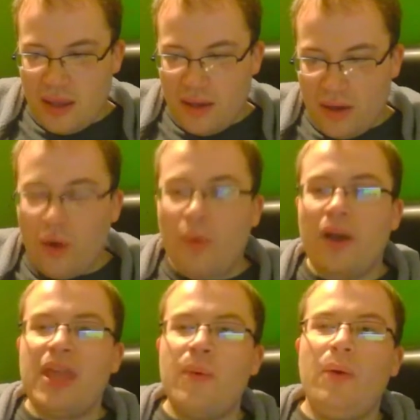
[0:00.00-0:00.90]
or
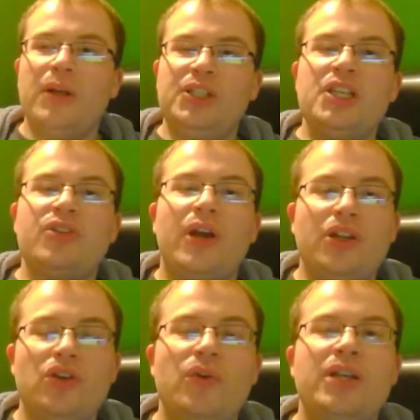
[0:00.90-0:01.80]
what she's trying to
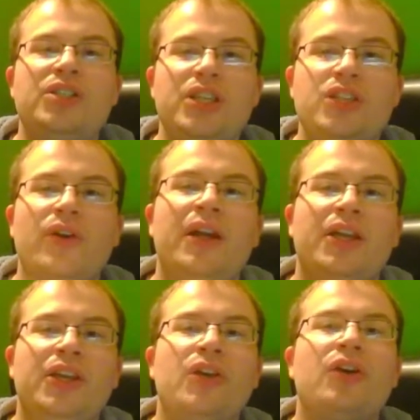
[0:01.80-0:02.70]
do is she's trying to
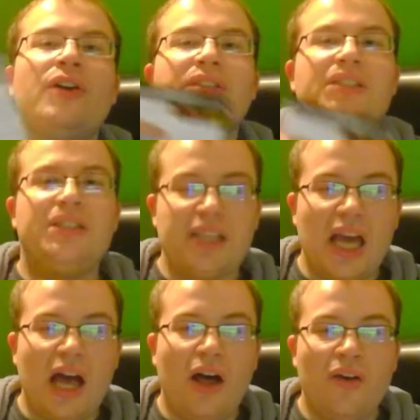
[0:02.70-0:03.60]
cure
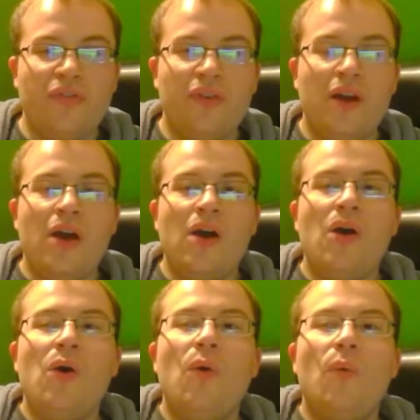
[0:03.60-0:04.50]
herself,
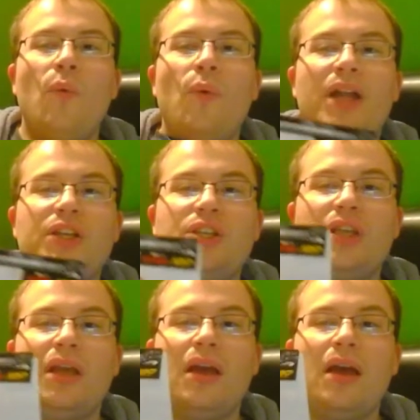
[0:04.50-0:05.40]
which
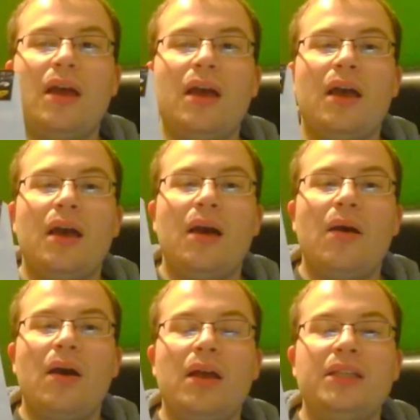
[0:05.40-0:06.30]

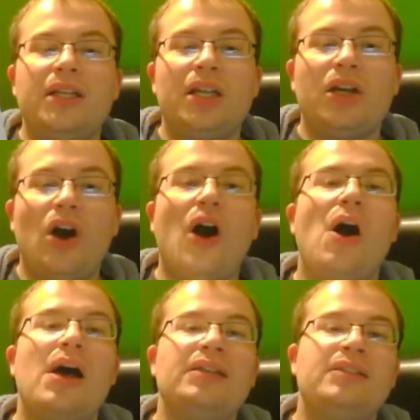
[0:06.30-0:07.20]
is going to
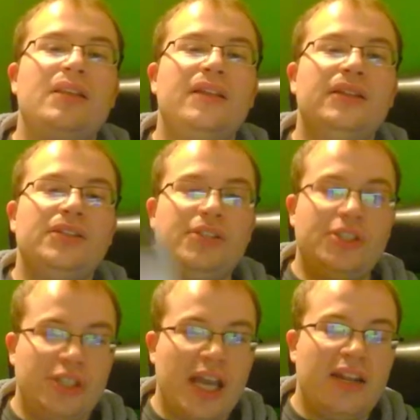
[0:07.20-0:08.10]
cause
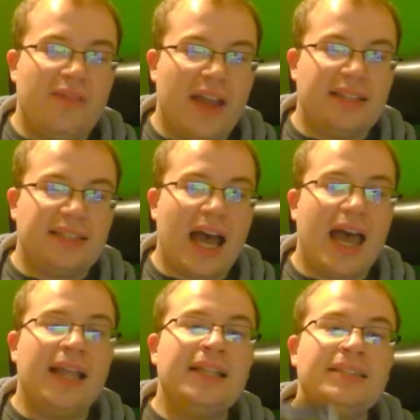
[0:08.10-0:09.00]
Janet Van
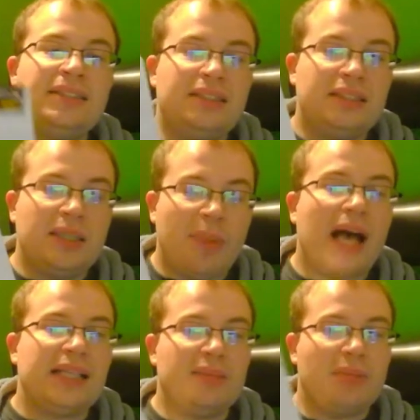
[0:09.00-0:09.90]
Dyne to
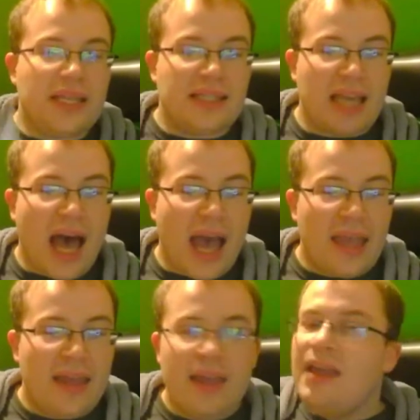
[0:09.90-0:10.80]
possibly die,
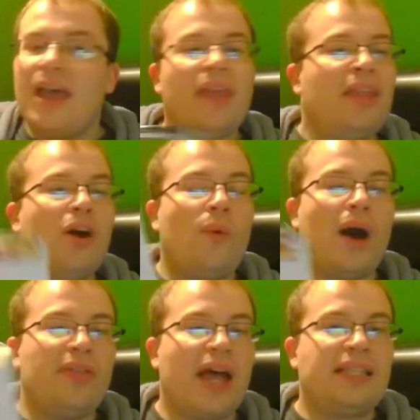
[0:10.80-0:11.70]
and they don't
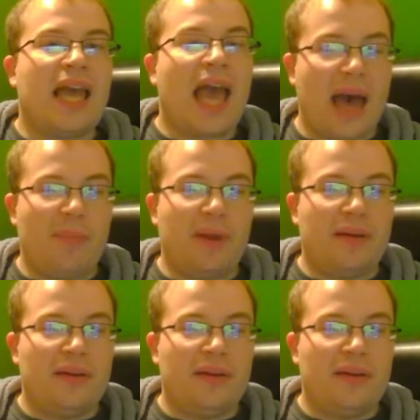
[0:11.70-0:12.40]
want that to happen.